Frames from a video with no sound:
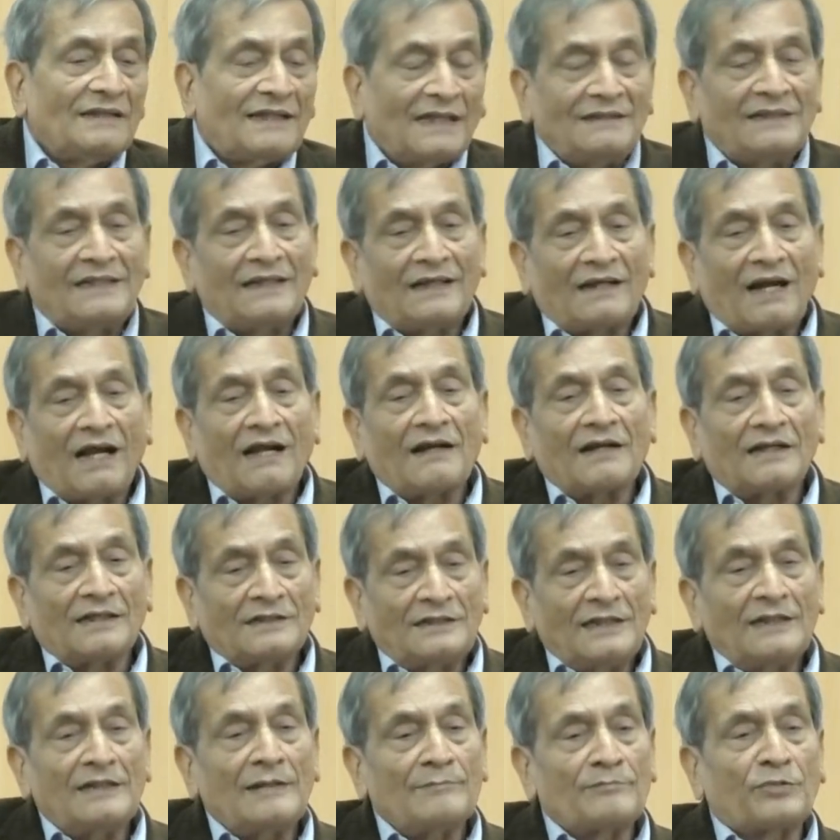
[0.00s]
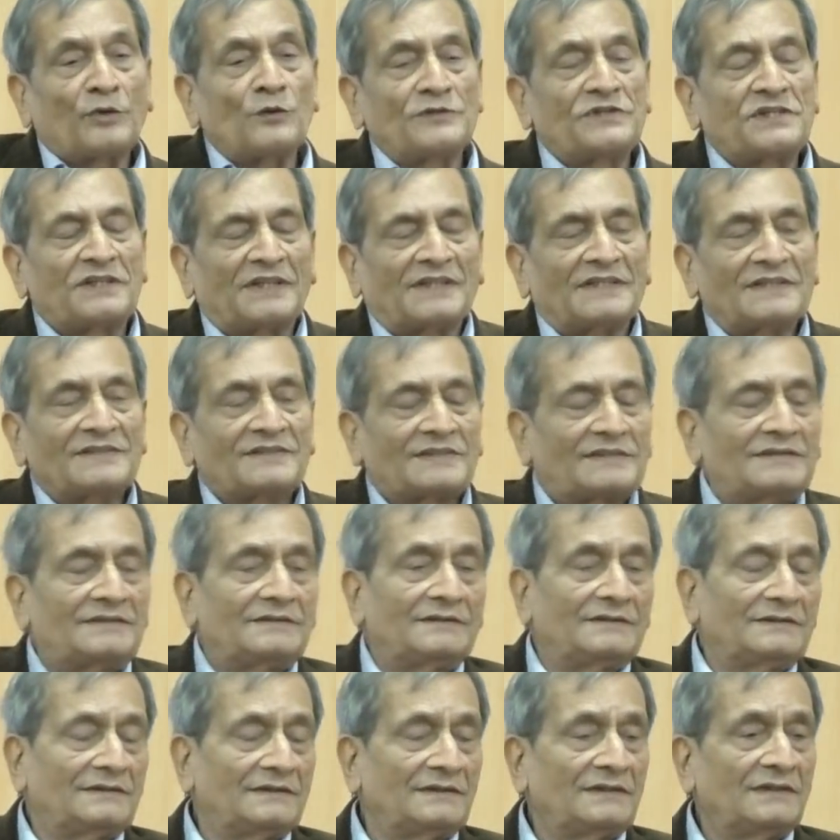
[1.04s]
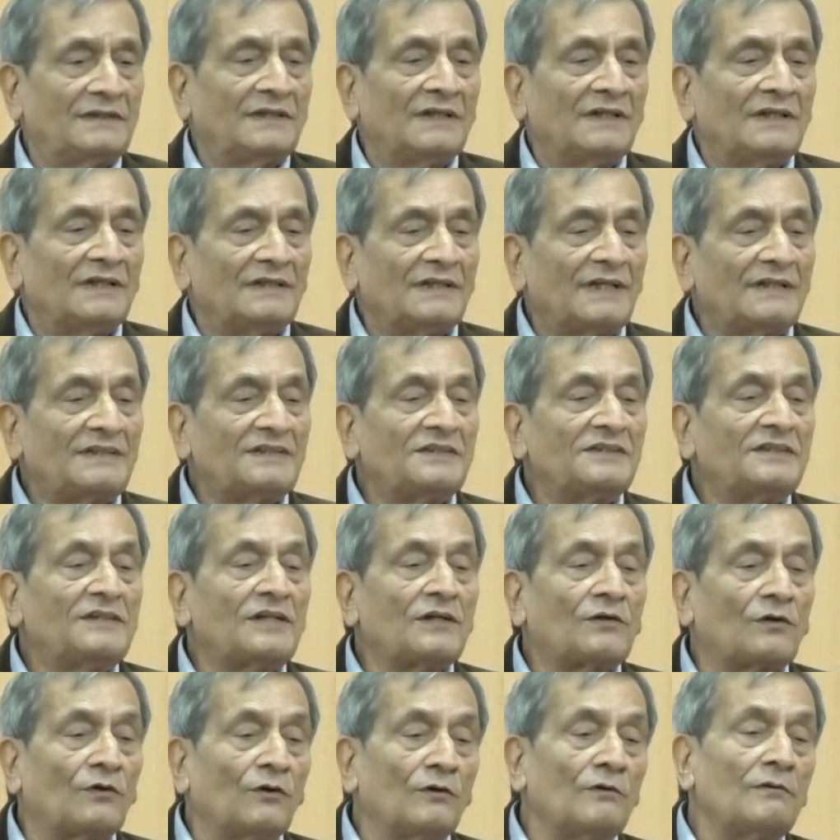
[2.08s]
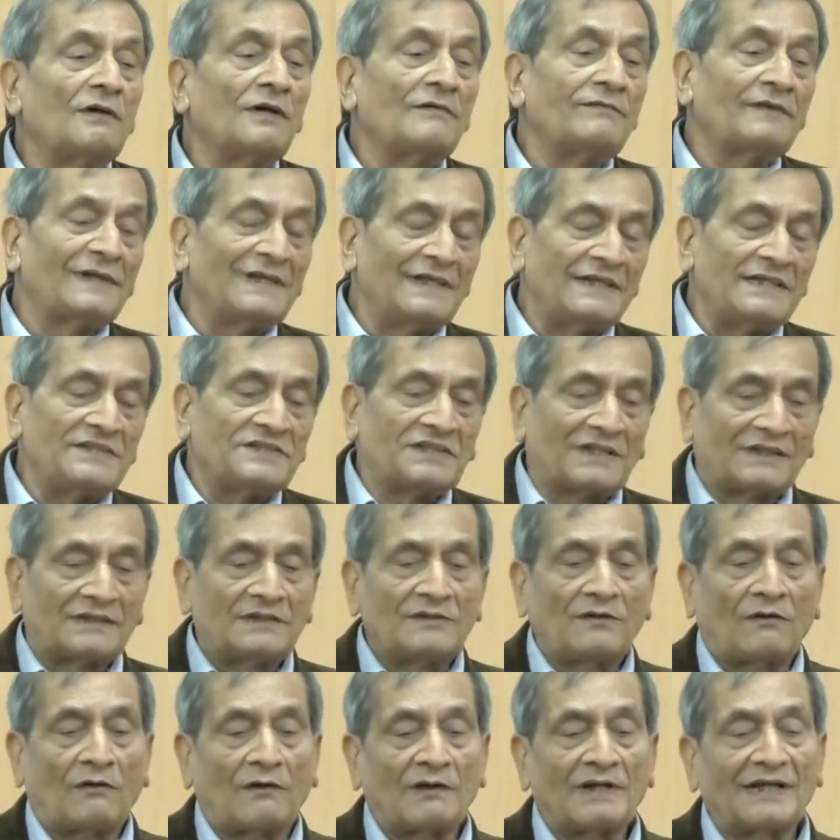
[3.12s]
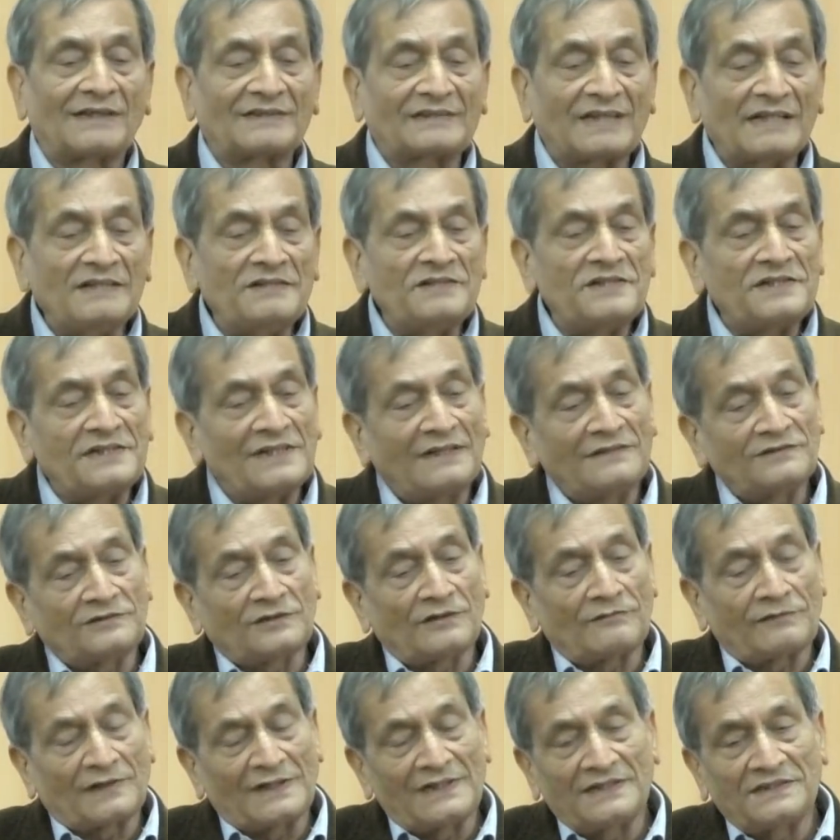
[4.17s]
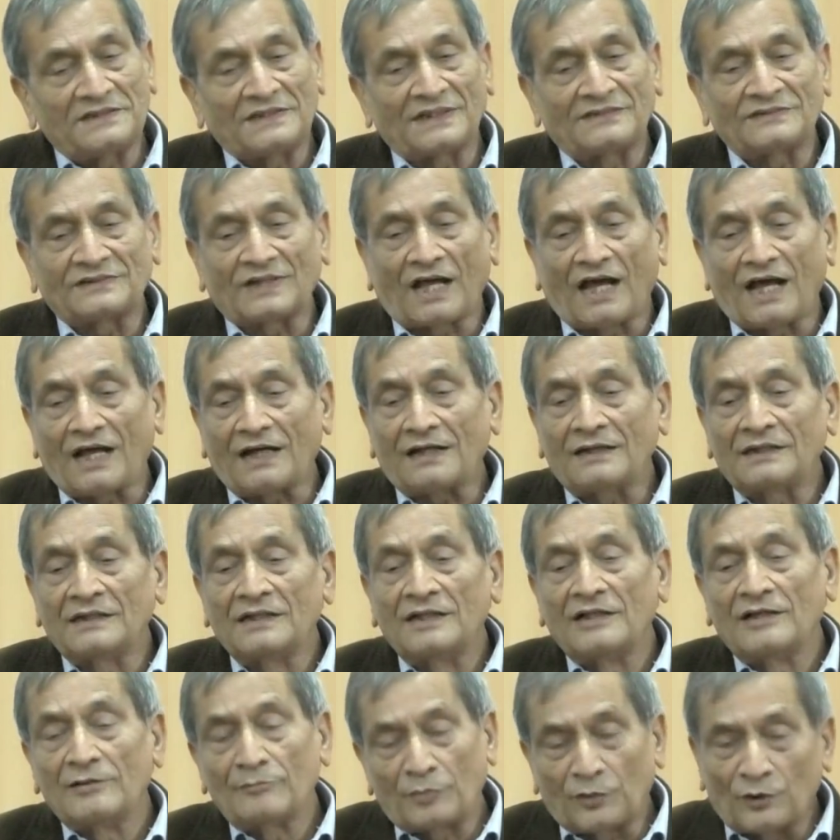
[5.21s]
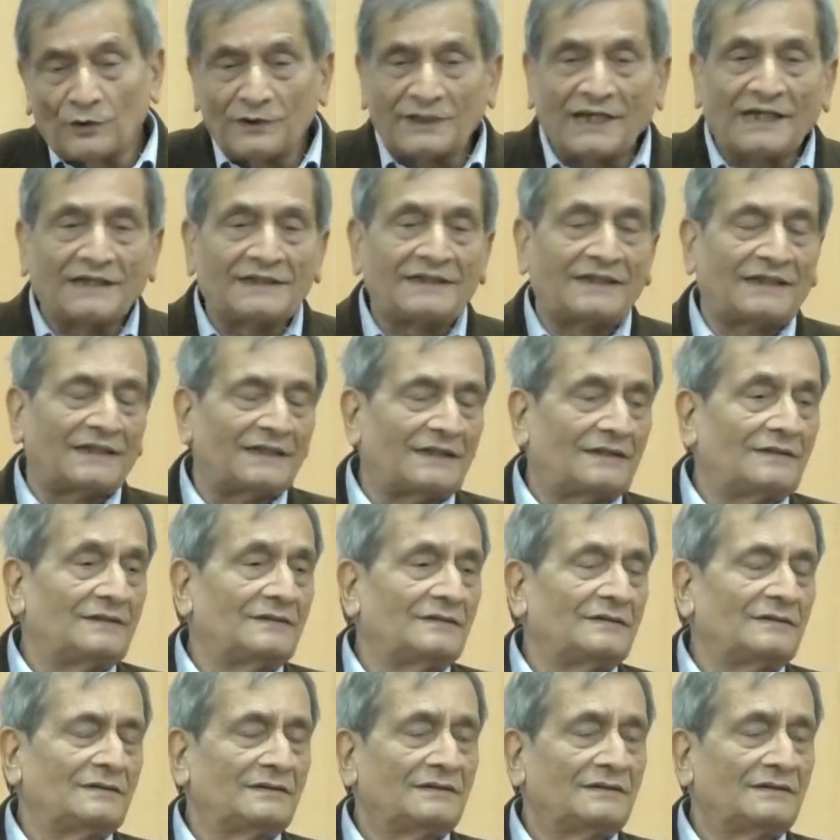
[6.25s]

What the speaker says: Then there are other approaches, that is the core of religion or essentials of religions are protected.